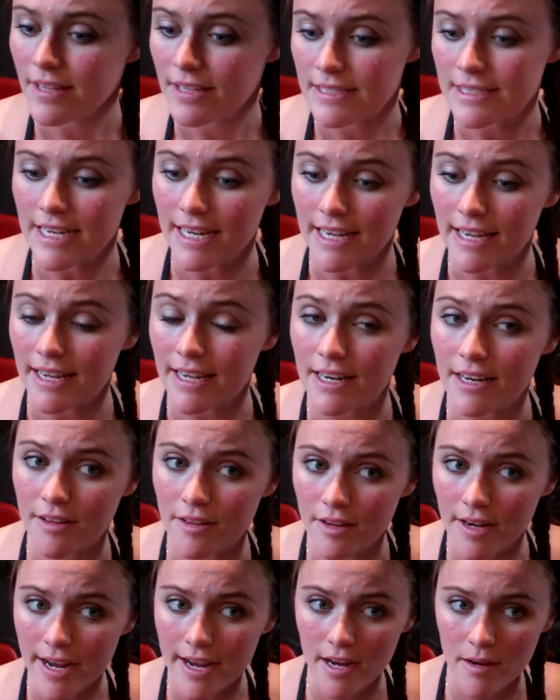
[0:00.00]
Taking
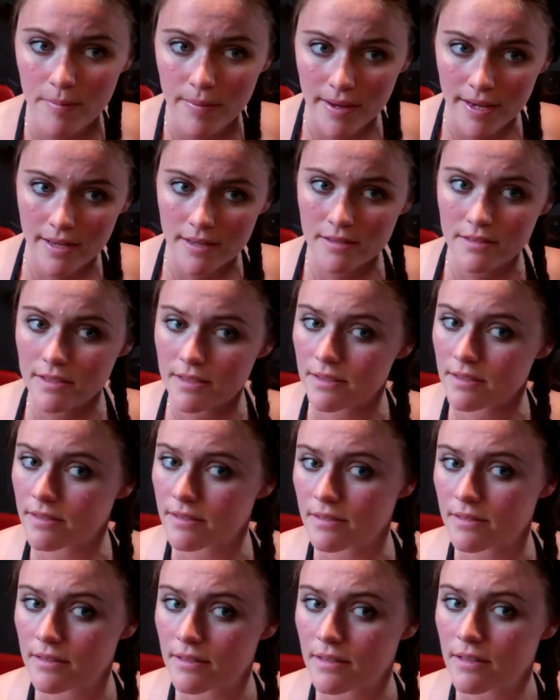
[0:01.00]
another hairband,
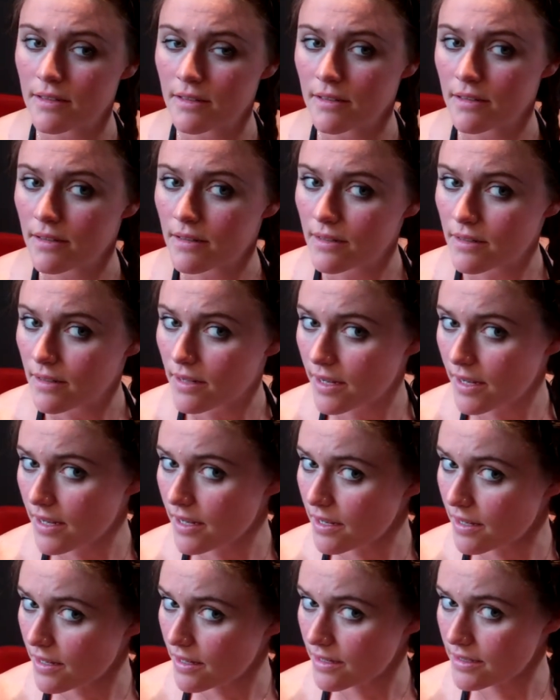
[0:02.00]

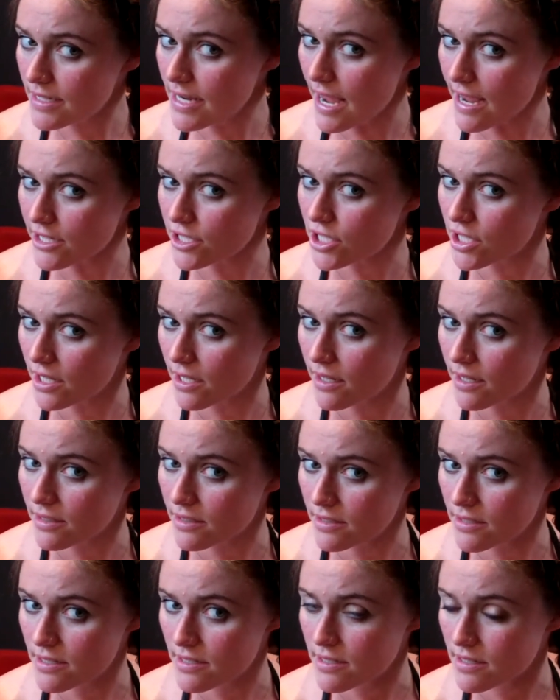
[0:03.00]
attaching
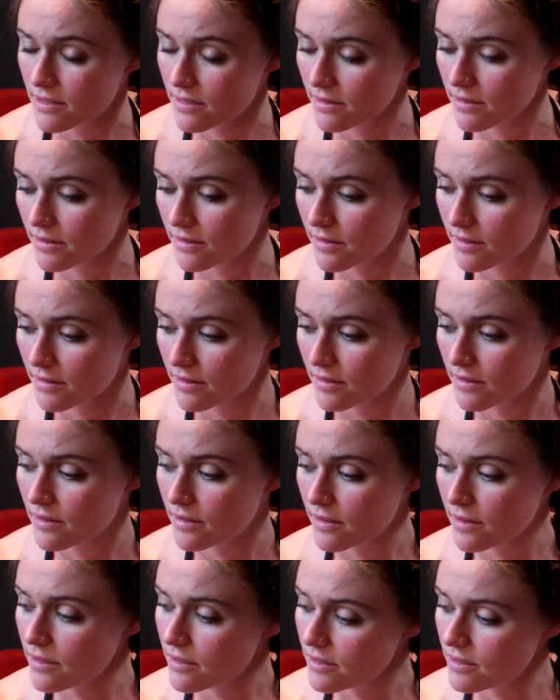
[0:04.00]
it
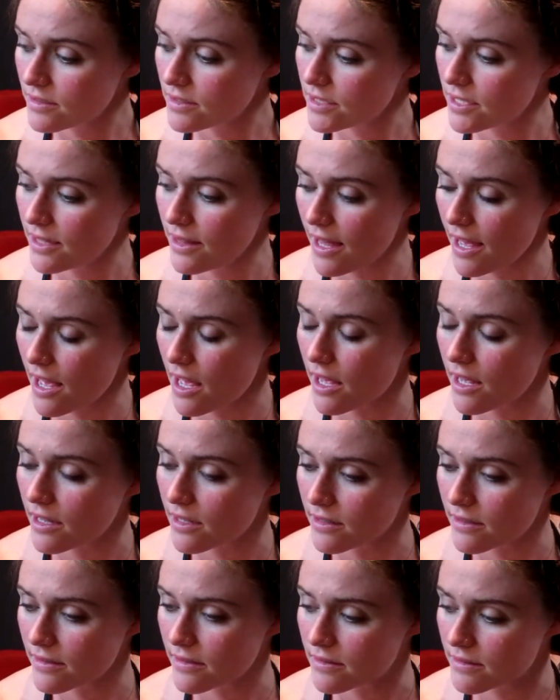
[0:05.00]
to the
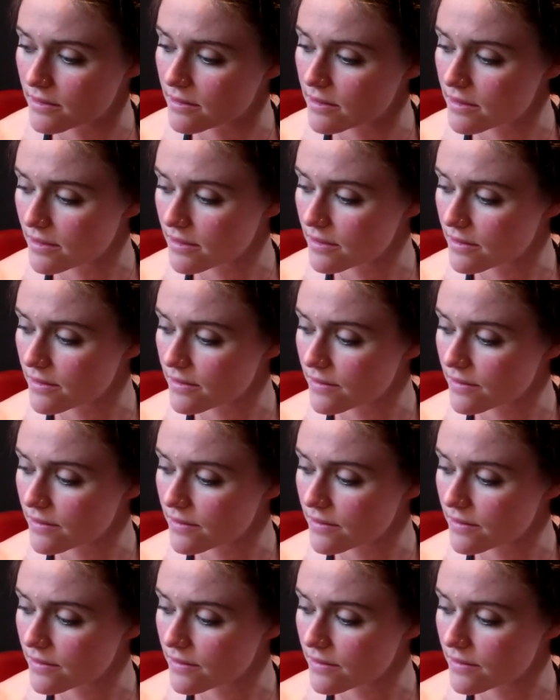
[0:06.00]
ends,